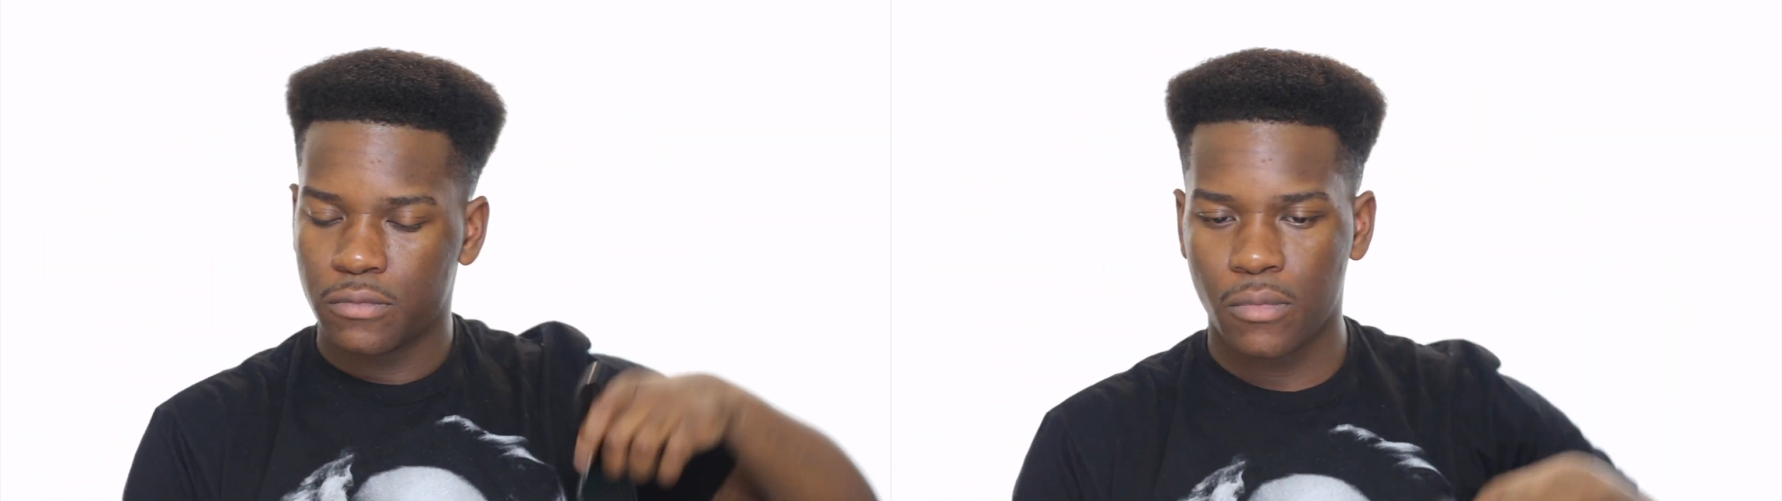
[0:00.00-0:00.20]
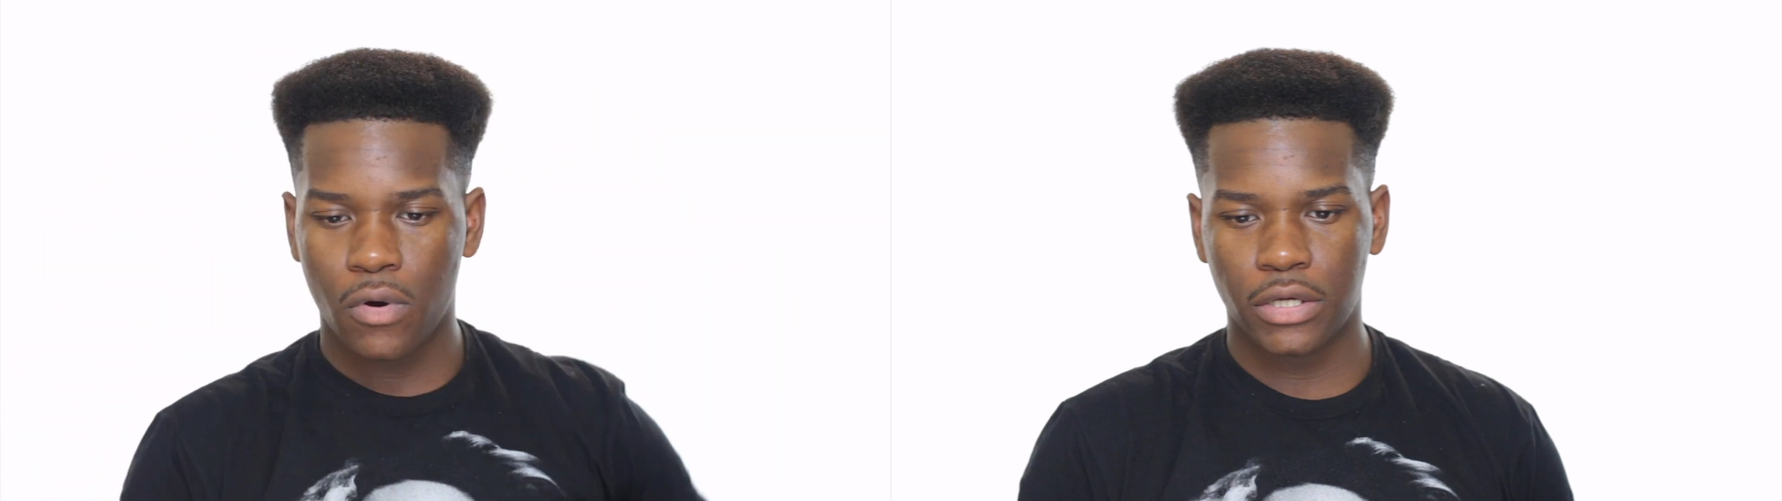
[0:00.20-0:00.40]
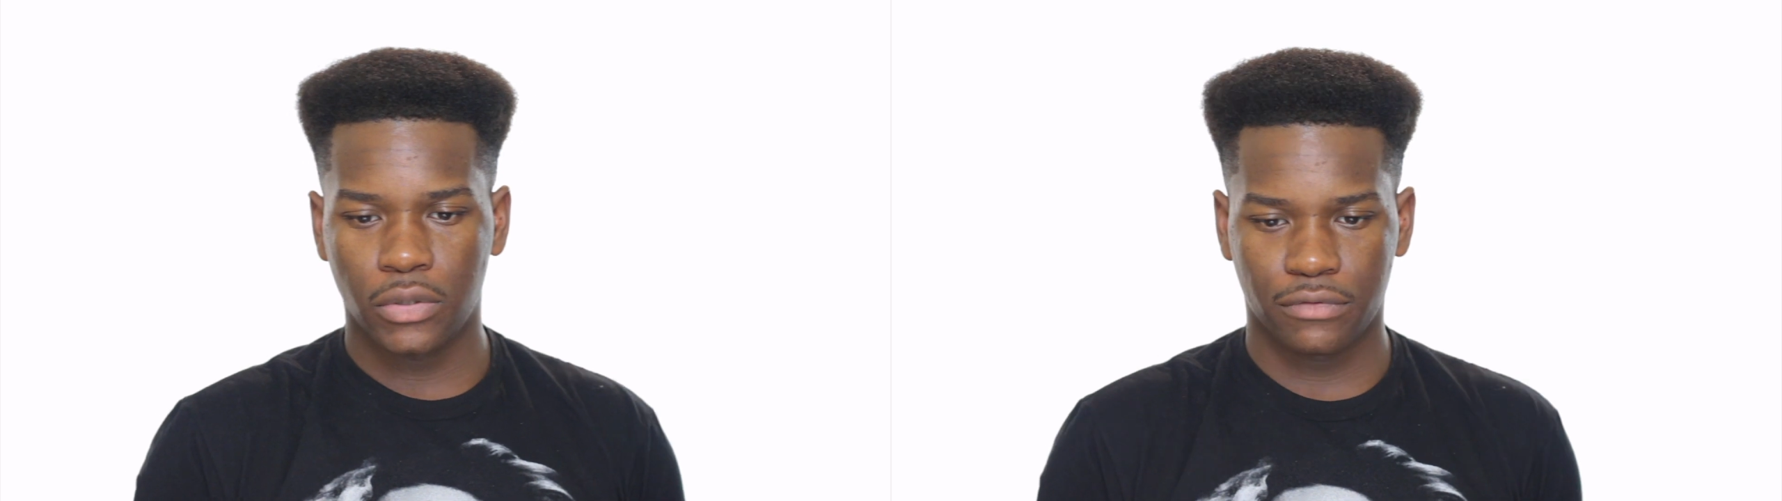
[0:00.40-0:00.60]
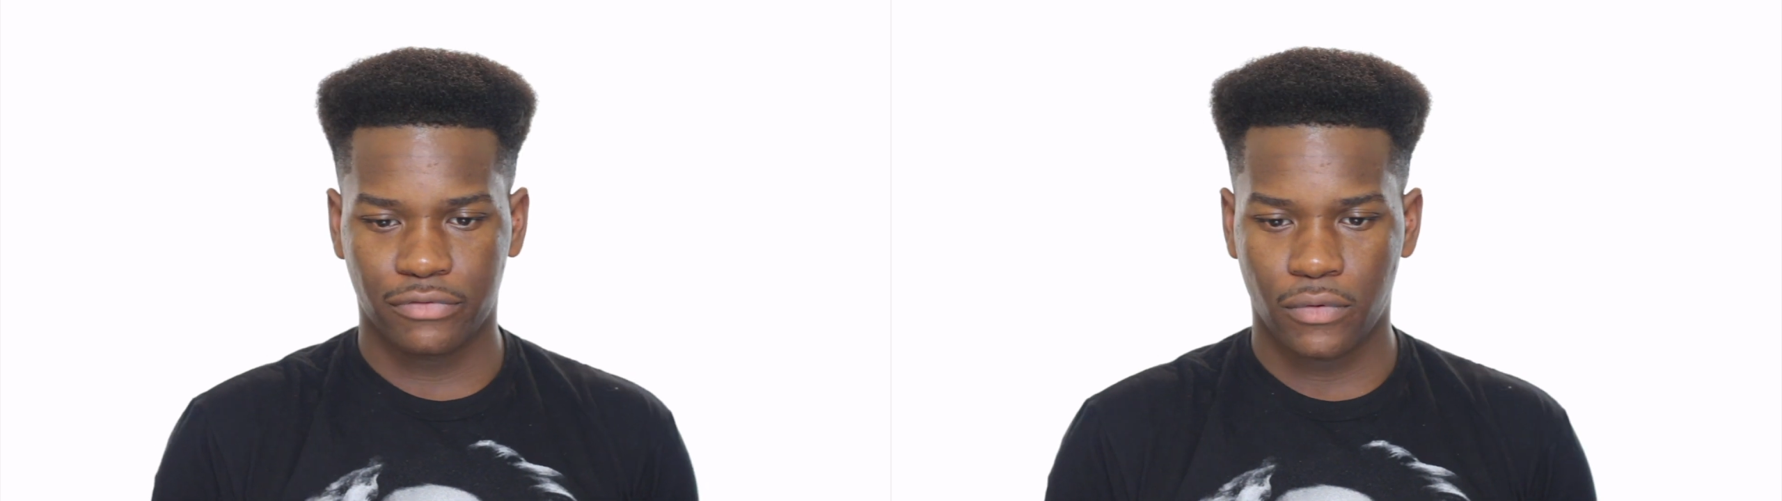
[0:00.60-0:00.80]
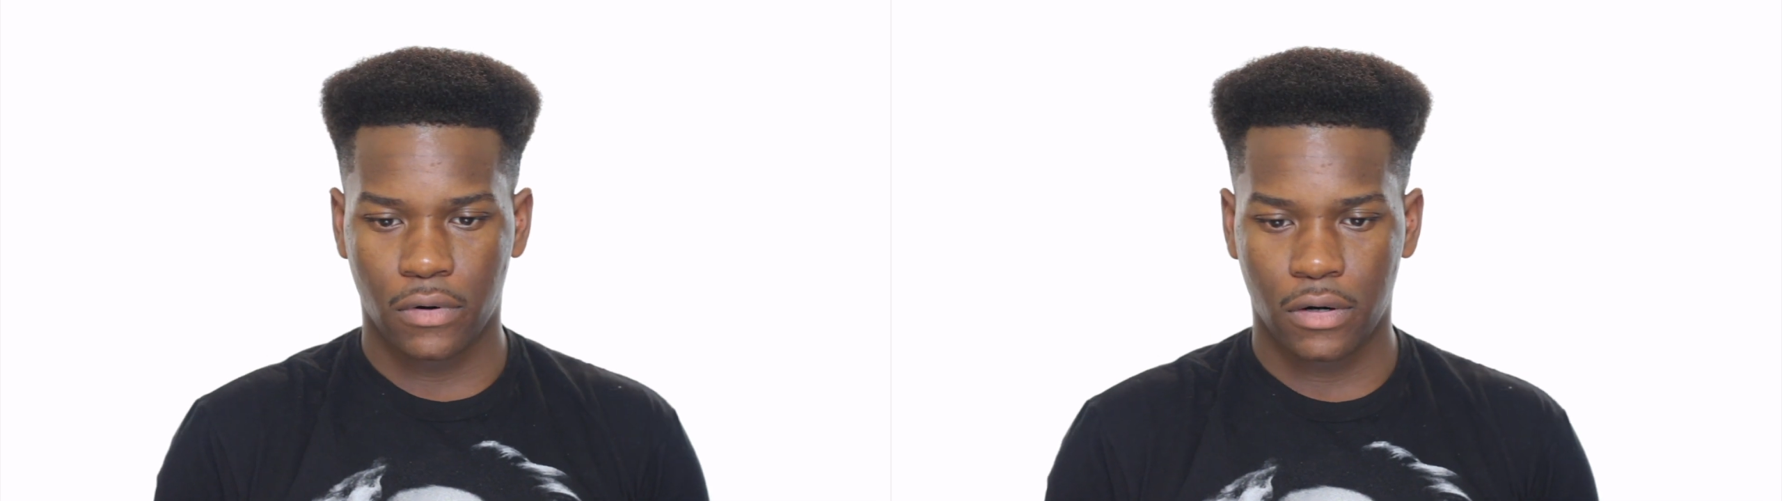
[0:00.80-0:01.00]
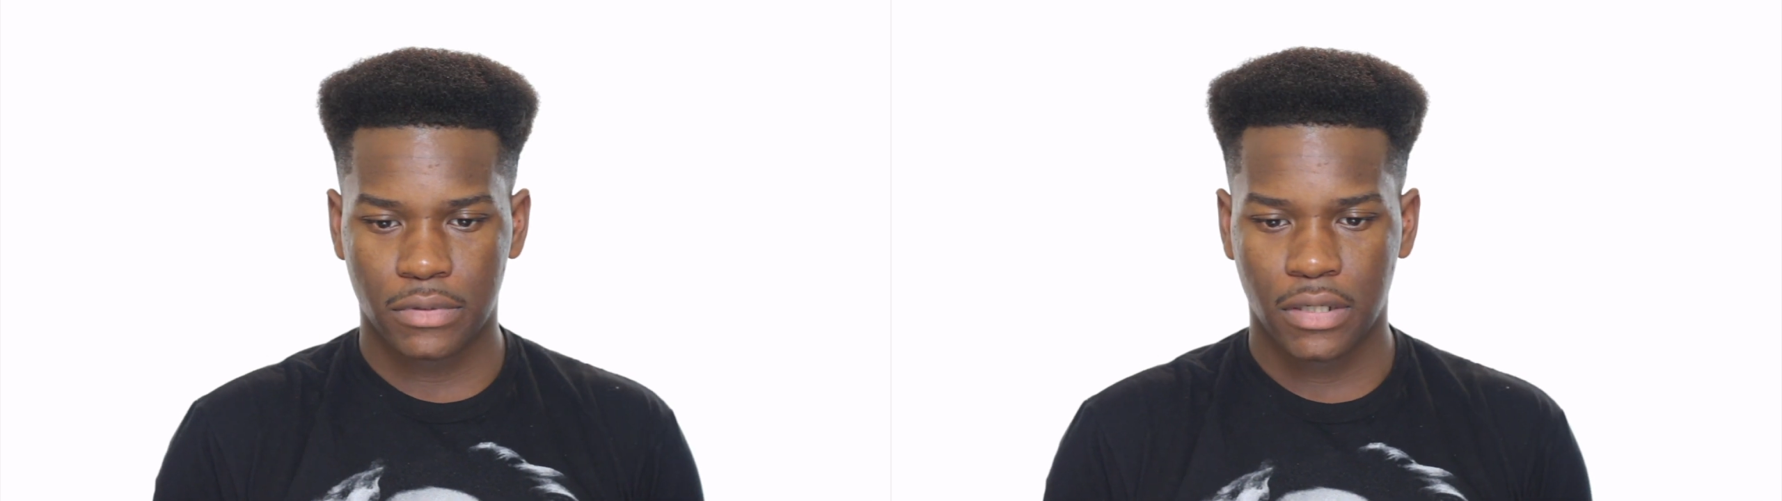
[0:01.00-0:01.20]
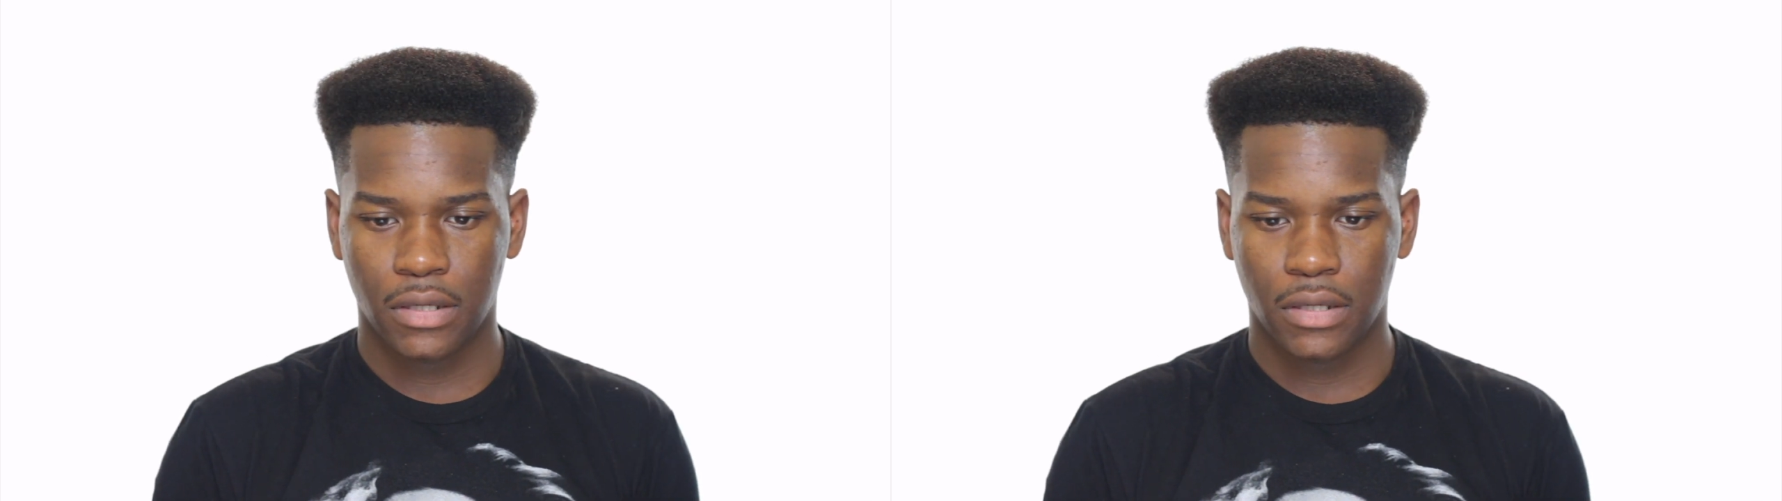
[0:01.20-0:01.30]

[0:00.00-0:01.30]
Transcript: more uniformed.